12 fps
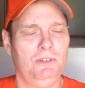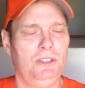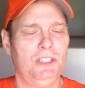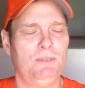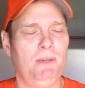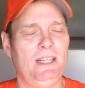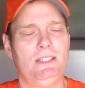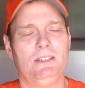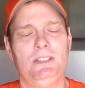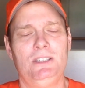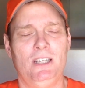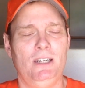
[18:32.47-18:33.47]
just
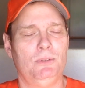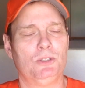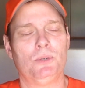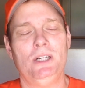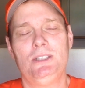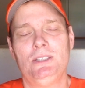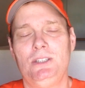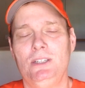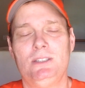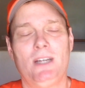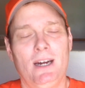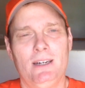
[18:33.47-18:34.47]
basically said he was racist the
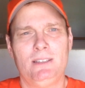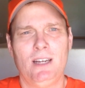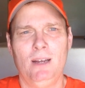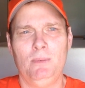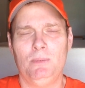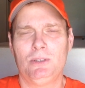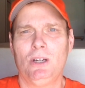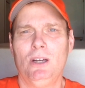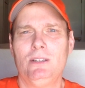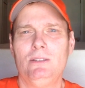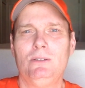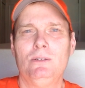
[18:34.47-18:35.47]
entire time he was
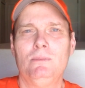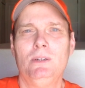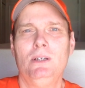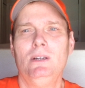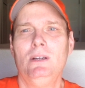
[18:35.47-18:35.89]
talking to him,